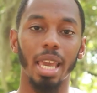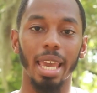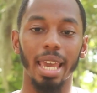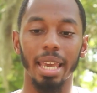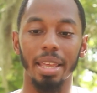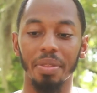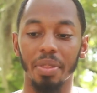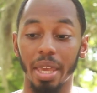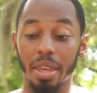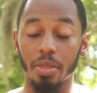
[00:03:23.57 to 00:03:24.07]

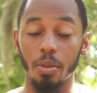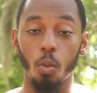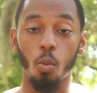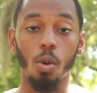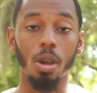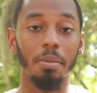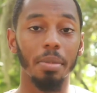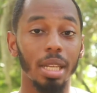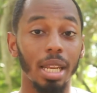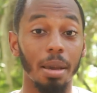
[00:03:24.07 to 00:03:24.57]
and the
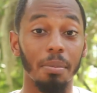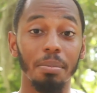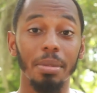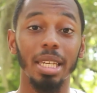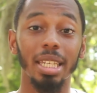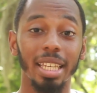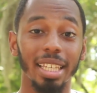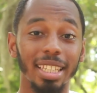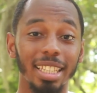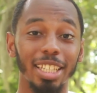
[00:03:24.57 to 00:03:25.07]
women
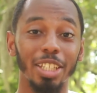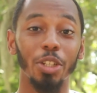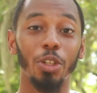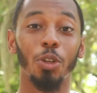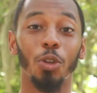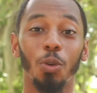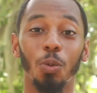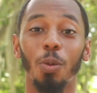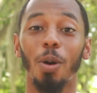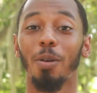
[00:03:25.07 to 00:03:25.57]
immediately
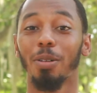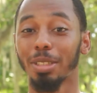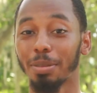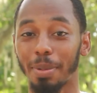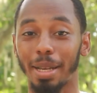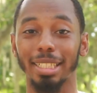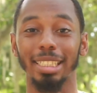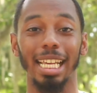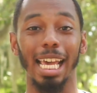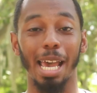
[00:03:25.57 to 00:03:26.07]
knew what was
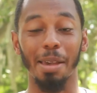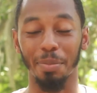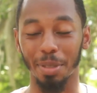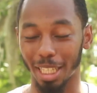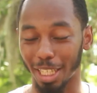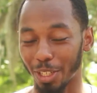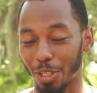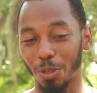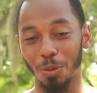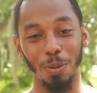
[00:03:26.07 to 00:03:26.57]
about to happen.
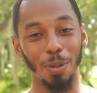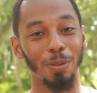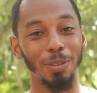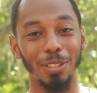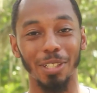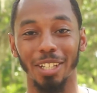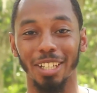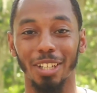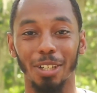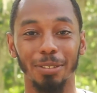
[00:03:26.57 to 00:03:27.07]
They knew what was
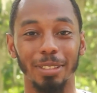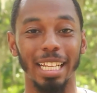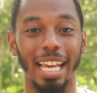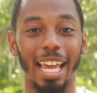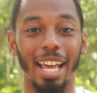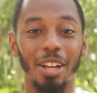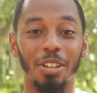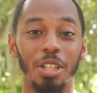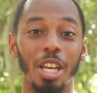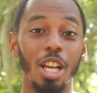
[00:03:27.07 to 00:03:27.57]
going to go
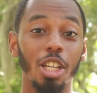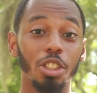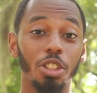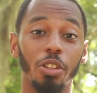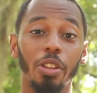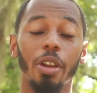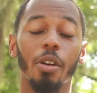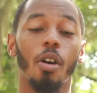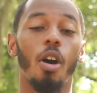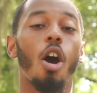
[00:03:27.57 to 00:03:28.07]
down, so
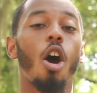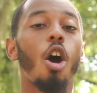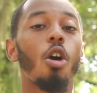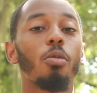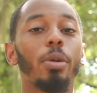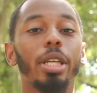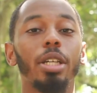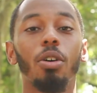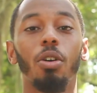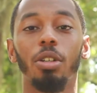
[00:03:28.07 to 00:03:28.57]
they were
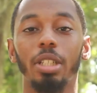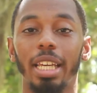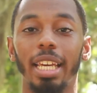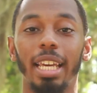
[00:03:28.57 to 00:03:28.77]
already on